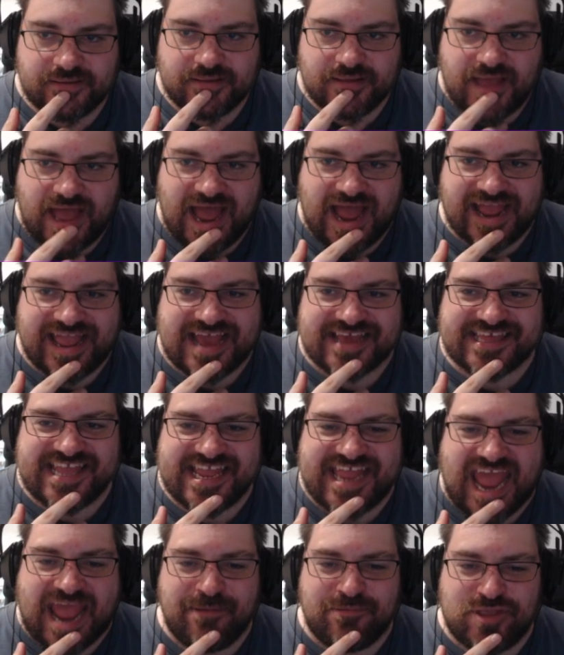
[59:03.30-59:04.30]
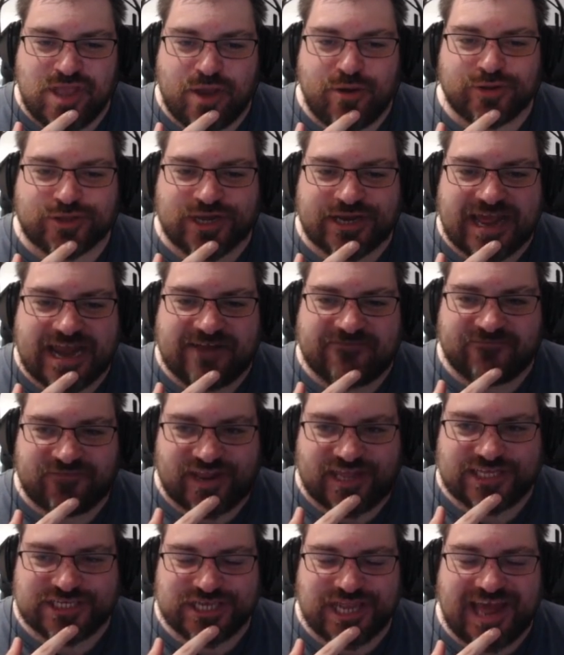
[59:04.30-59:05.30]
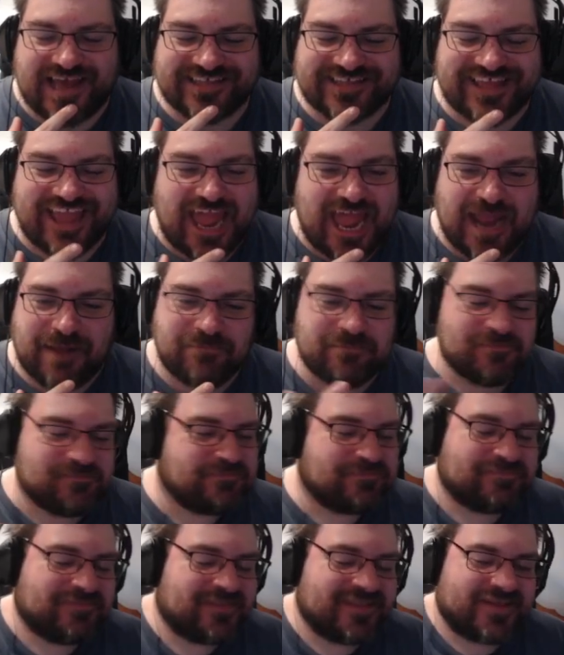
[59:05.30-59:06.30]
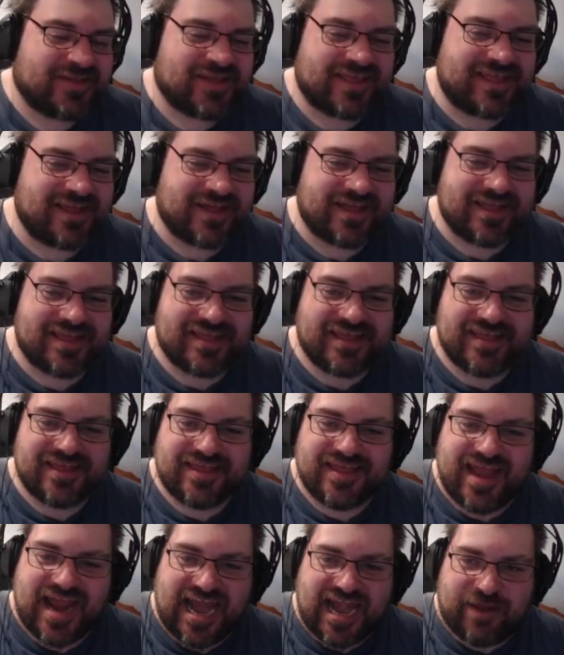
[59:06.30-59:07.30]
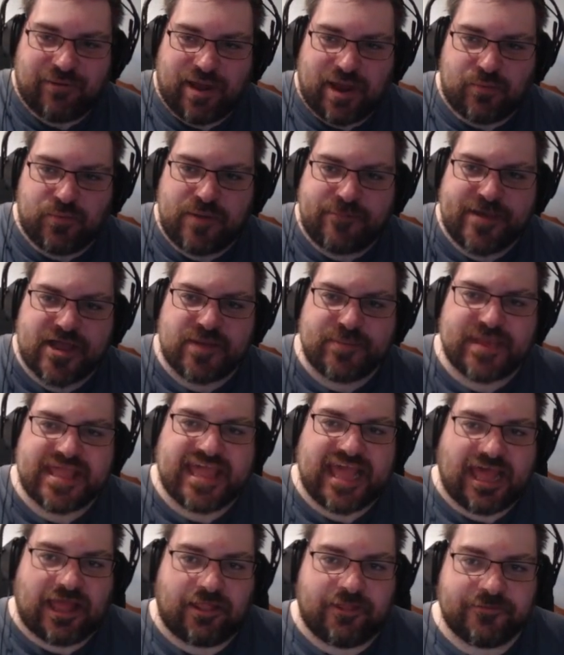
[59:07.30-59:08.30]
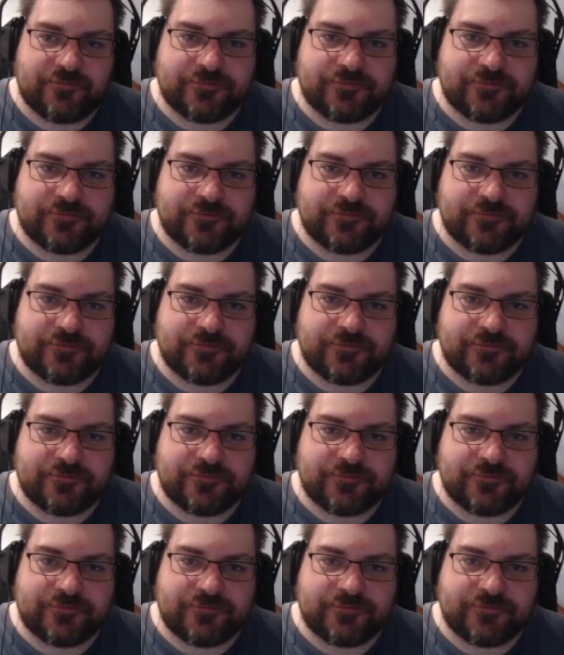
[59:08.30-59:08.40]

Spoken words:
I guess the game knew it was going to get a flinch last time. Anyway, we pick up a kill.